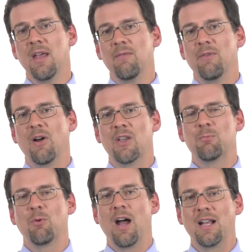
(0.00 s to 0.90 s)
various
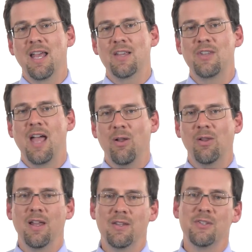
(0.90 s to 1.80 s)
broadcast
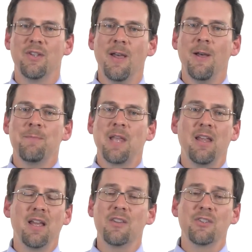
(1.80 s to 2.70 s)
outlets. And
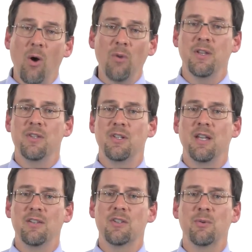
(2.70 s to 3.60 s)
then consultants and
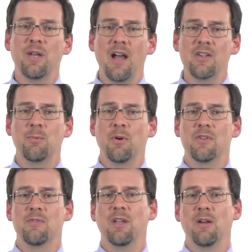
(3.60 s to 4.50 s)
industry
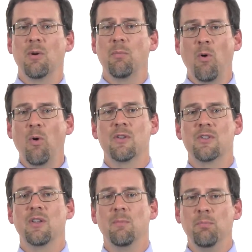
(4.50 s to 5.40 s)
experts via
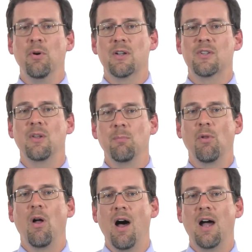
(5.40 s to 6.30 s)
reports and books and
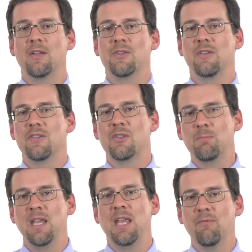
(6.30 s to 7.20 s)
blogs and
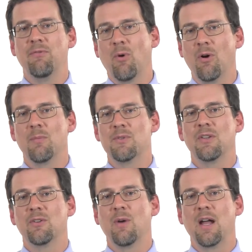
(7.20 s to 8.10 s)
speaking forums
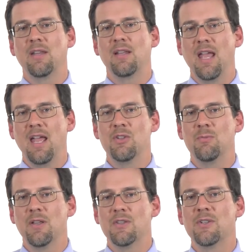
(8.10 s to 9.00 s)
and direct
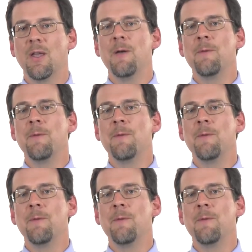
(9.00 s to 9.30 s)
engagements.